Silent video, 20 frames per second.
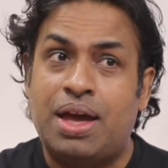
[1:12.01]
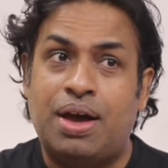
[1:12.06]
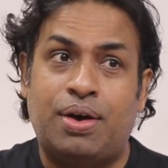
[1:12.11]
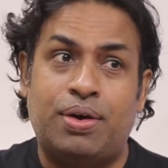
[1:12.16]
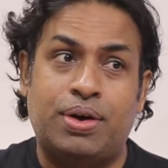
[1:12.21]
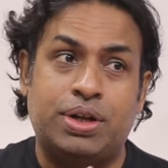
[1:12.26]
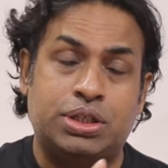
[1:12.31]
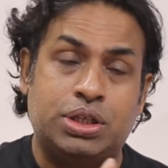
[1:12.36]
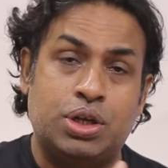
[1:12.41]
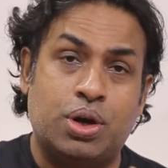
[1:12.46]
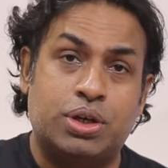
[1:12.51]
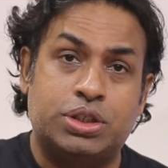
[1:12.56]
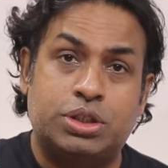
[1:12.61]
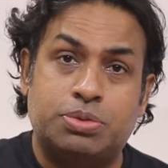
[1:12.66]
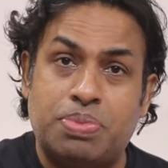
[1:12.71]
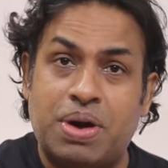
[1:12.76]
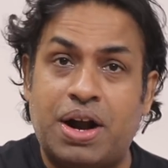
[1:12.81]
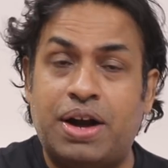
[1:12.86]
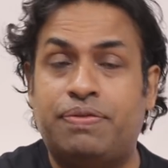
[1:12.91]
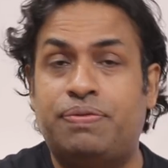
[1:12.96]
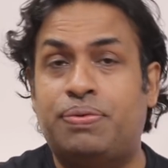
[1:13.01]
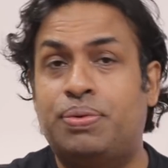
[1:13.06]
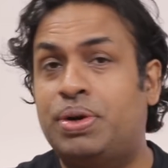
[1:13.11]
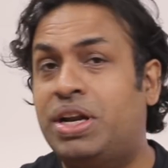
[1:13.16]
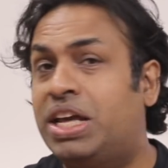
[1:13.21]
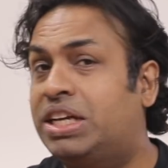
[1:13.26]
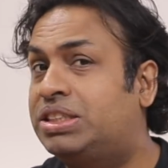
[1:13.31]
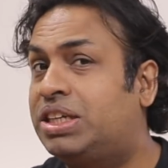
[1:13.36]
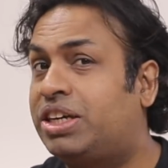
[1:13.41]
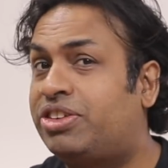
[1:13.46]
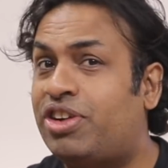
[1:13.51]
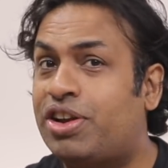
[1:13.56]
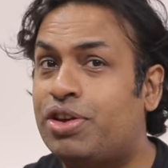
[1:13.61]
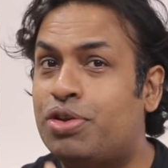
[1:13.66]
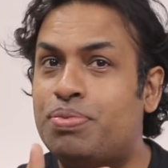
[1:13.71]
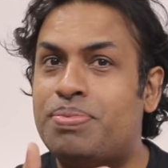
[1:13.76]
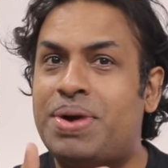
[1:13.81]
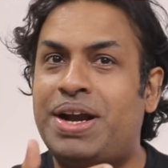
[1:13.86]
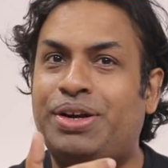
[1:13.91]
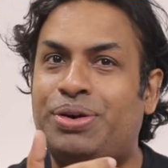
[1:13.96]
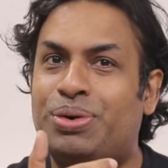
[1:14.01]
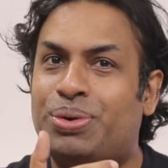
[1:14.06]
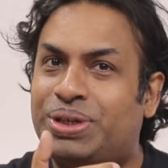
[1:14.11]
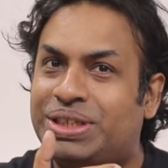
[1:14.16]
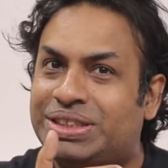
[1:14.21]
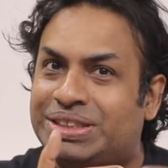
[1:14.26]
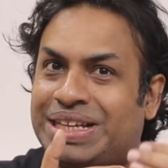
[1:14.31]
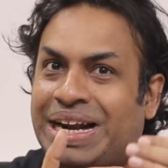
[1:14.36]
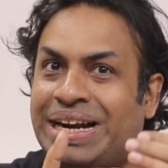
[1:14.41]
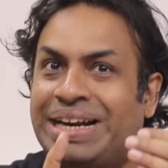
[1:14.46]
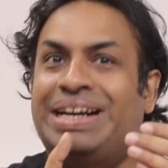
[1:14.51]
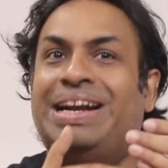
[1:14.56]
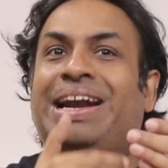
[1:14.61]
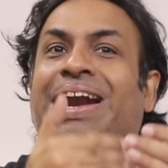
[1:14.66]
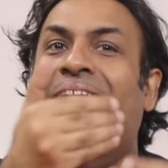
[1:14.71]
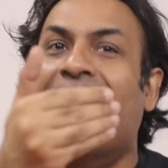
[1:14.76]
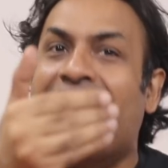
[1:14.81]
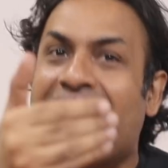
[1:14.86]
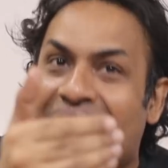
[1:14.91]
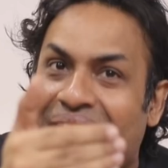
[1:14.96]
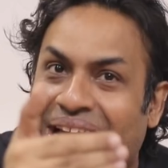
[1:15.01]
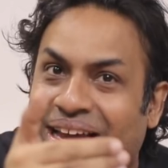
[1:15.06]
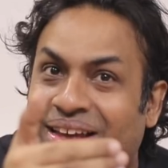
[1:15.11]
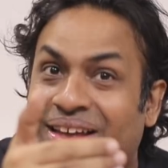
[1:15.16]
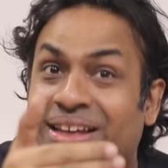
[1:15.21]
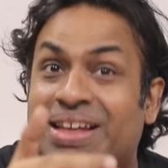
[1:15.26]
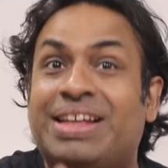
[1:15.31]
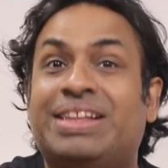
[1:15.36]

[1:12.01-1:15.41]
on your smartphone, etc., you might notice that lag